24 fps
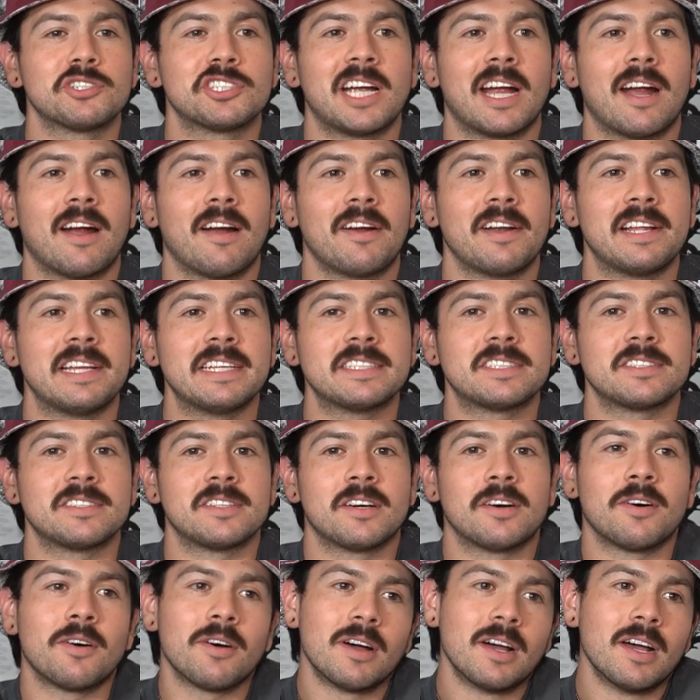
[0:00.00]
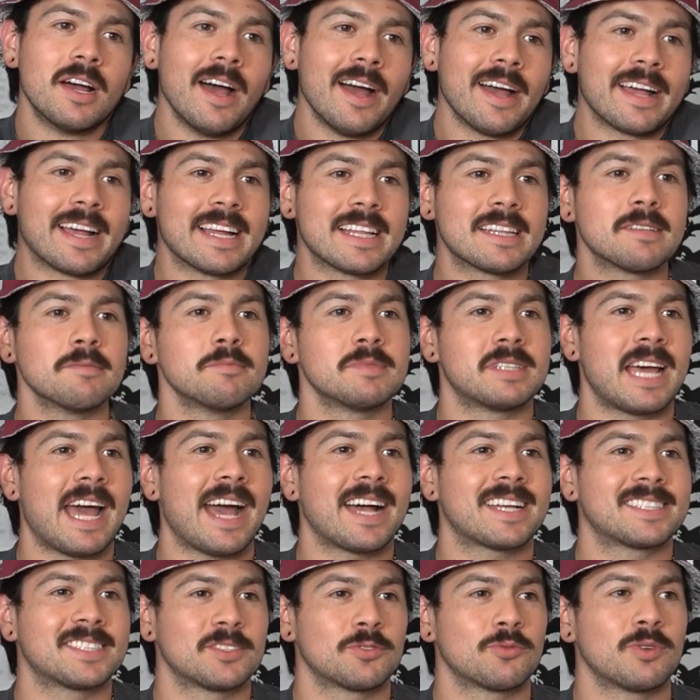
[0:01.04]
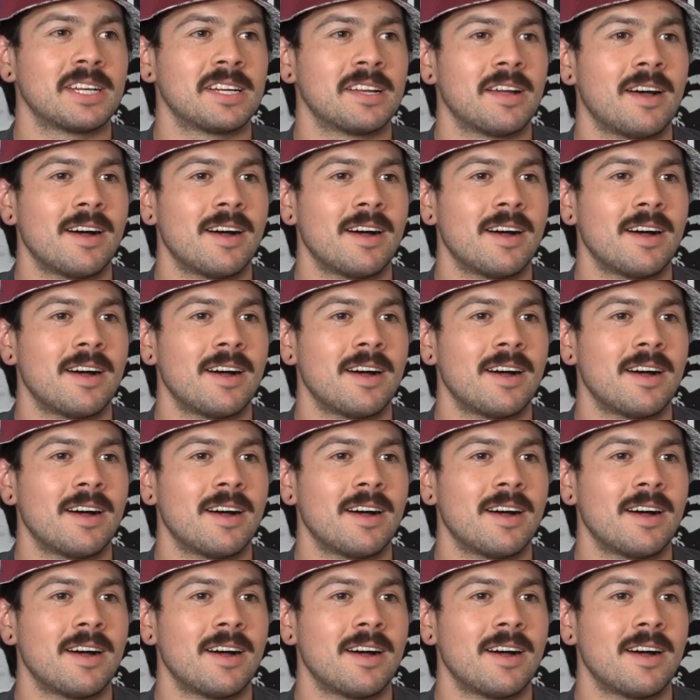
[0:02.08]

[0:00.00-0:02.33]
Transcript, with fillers: charities, you know. Get them taxes written